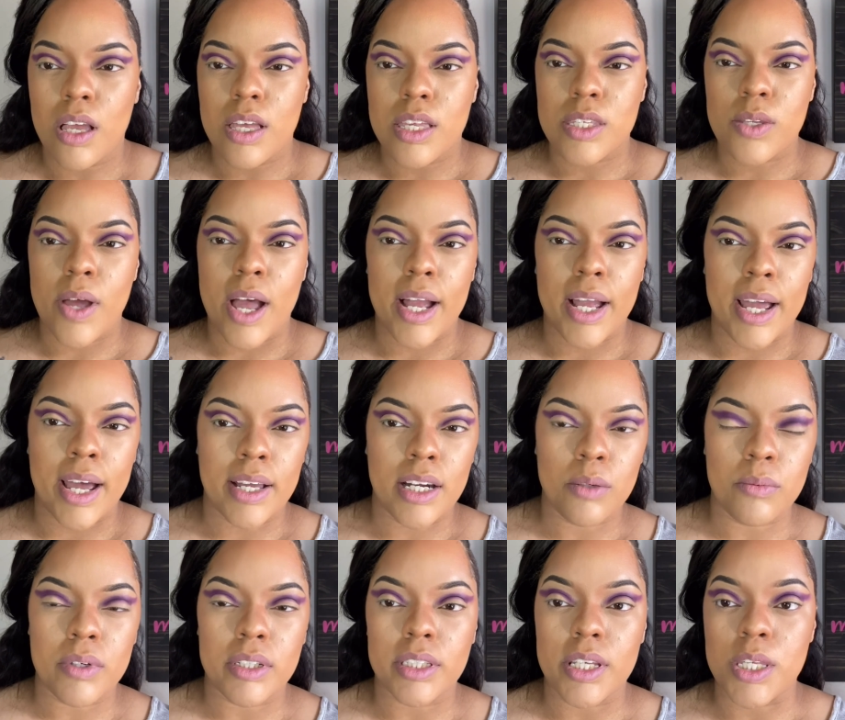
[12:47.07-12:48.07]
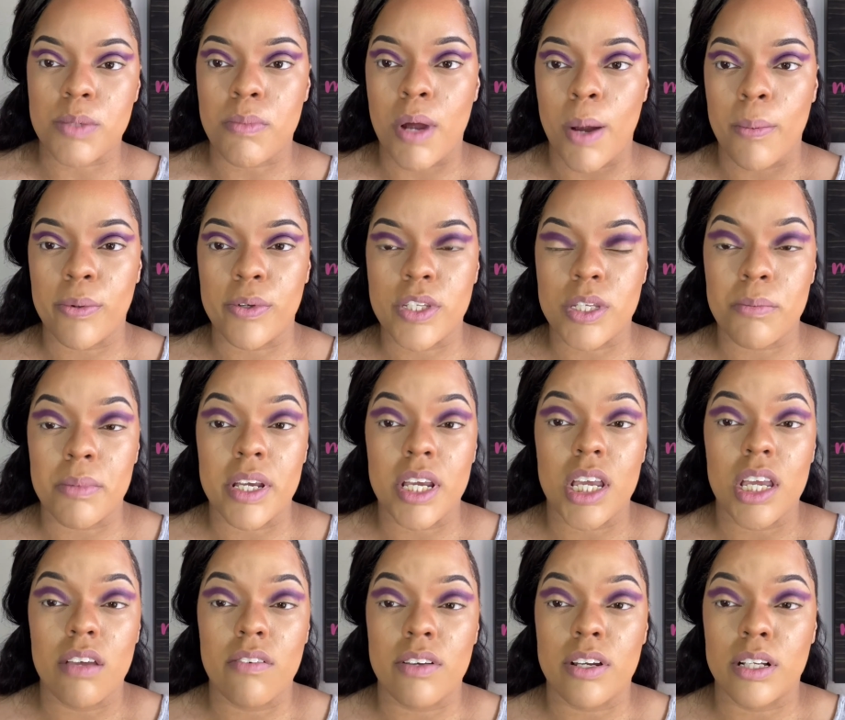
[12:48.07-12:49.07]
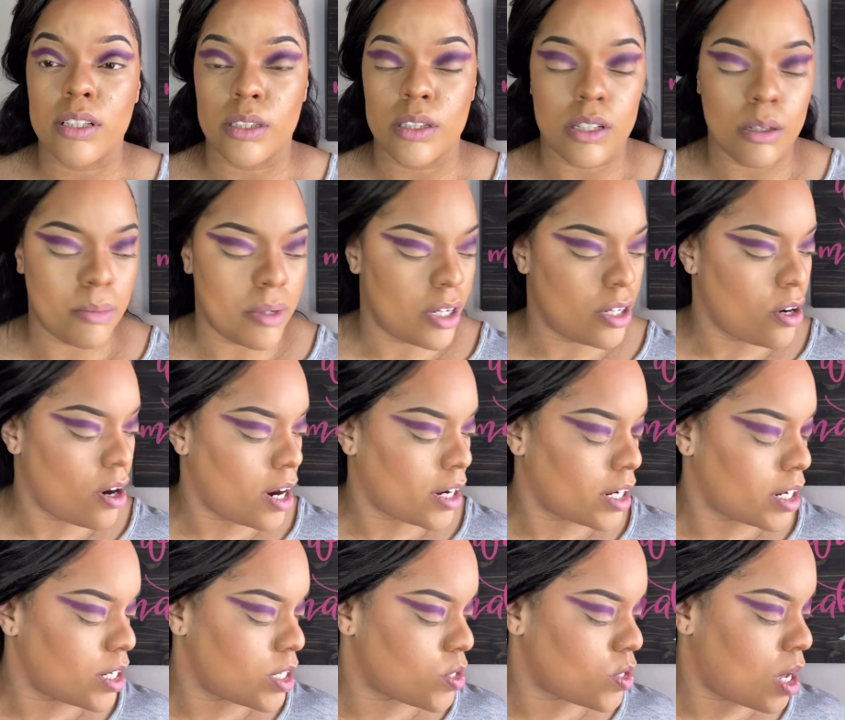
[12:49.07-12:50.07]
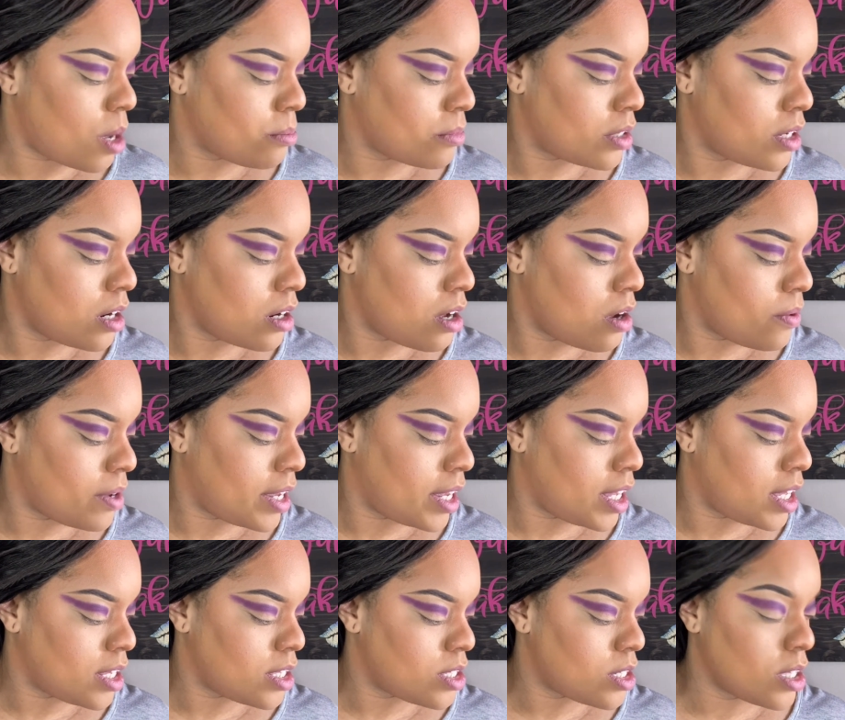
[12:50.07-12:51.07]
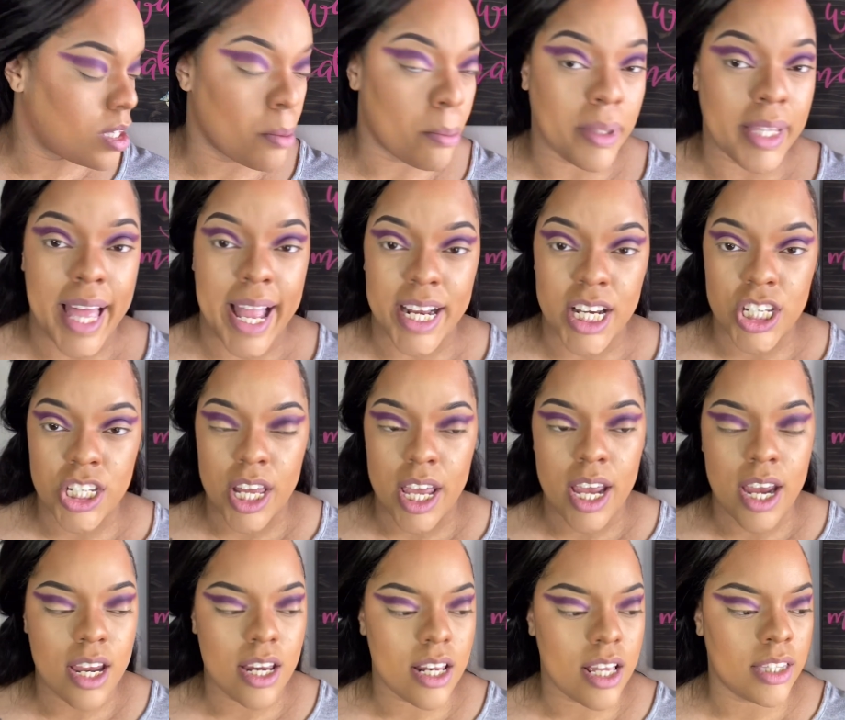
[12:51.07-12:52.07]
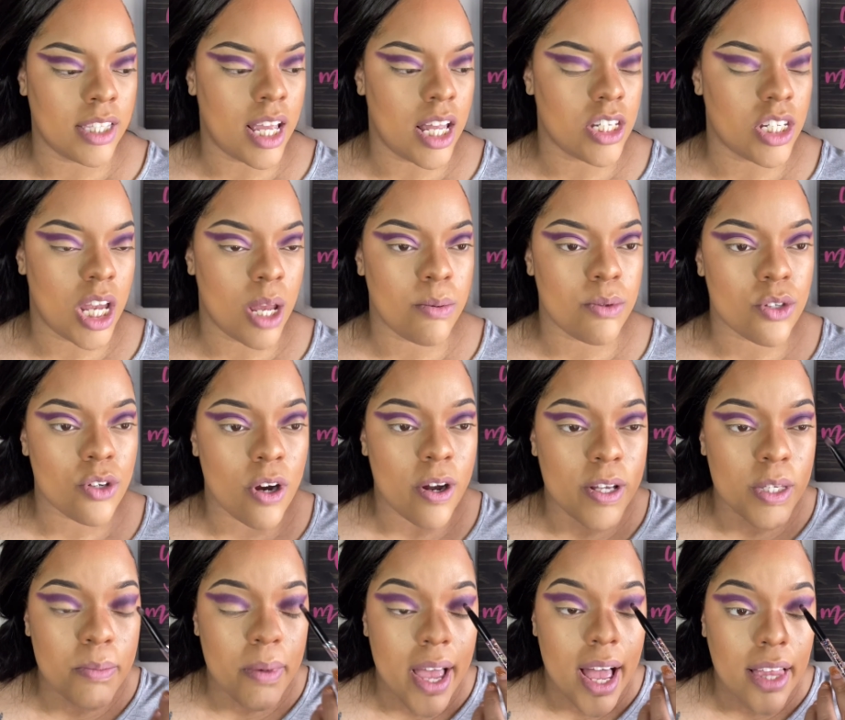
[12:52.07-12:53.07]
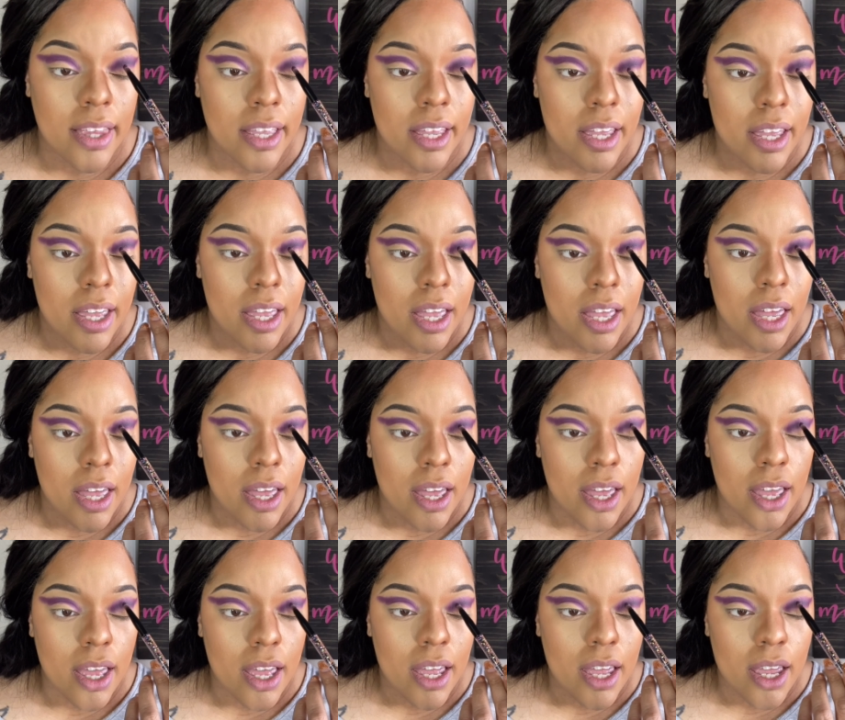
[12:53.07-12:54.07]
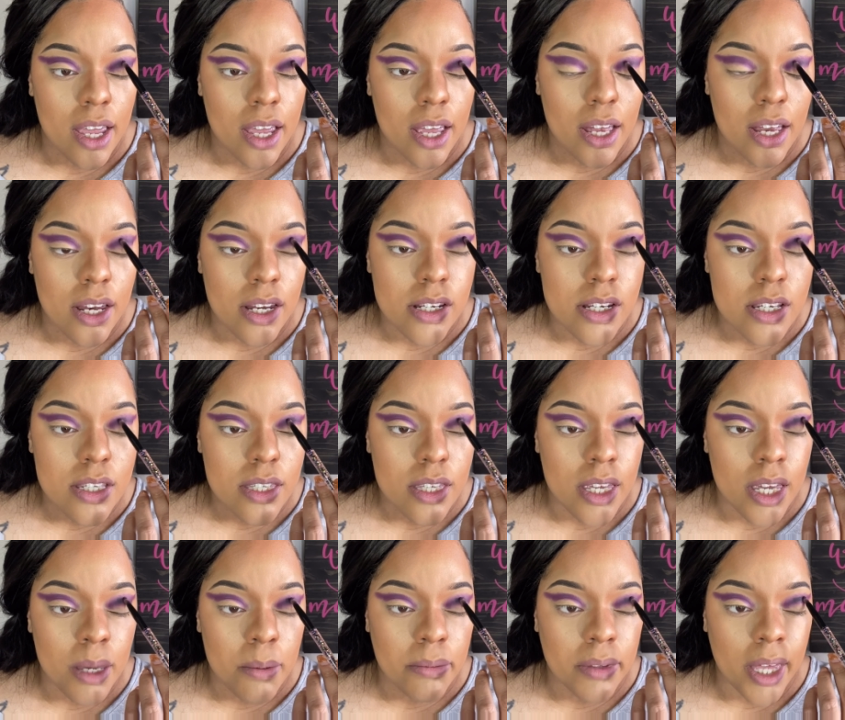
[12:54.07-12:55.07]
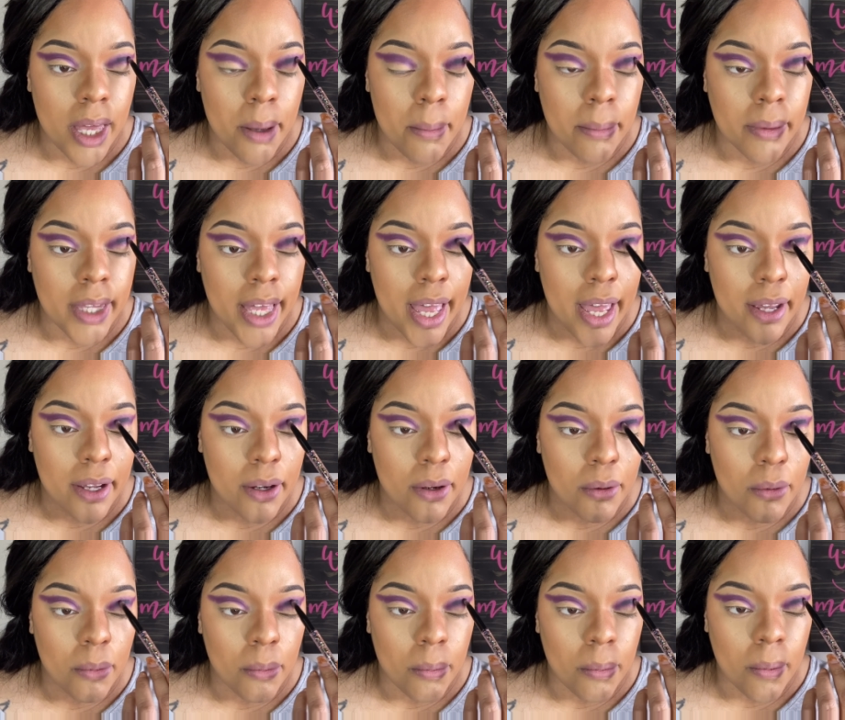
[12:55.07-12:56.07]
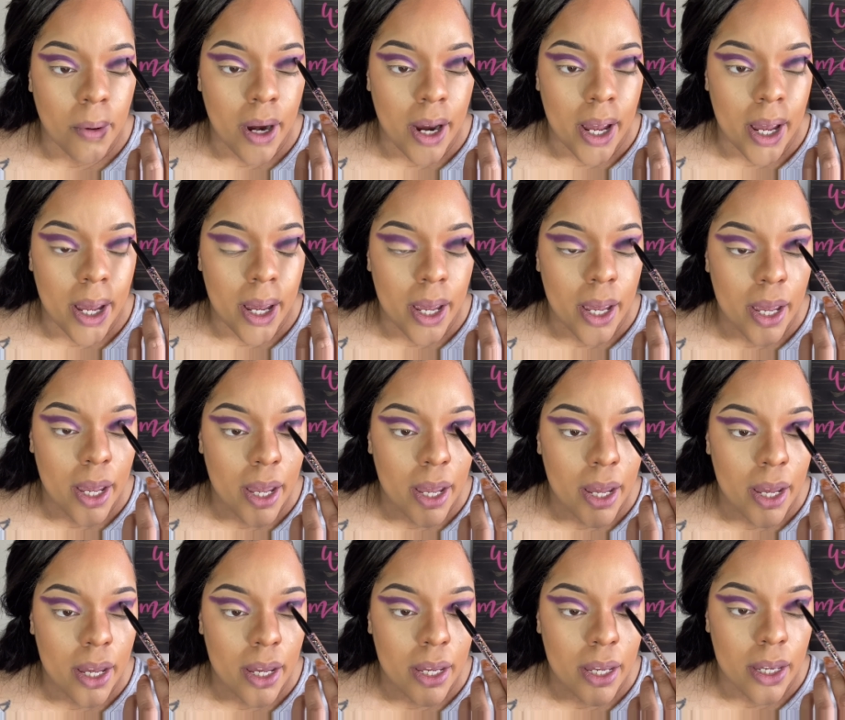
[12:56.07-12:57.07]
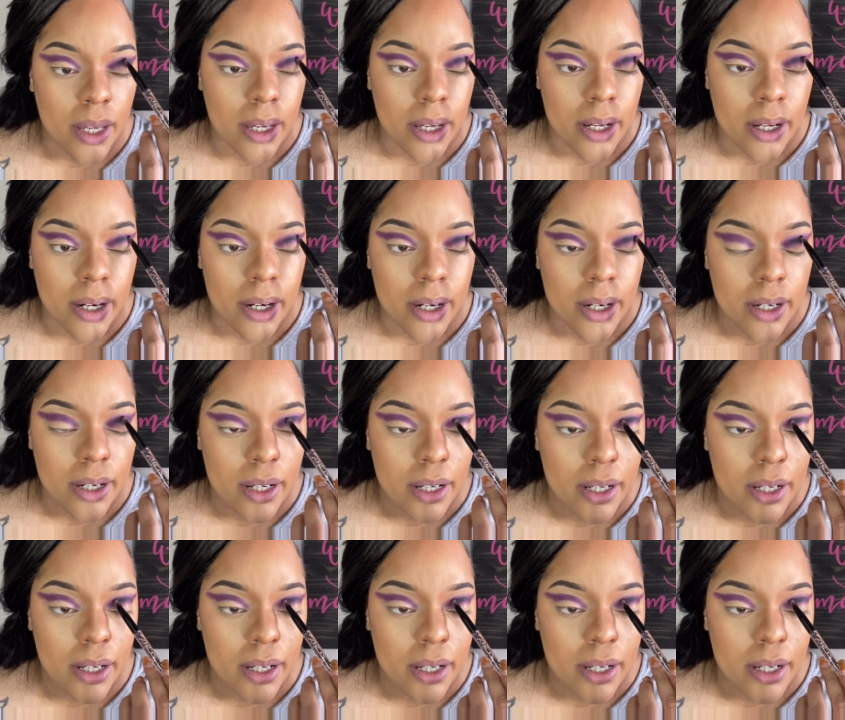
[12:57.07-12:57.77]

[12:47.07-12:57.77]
So I kind of want this purple to be even a little bit darker, so I'm gonna go into the black shade in that James Charles palette and just keep that black right here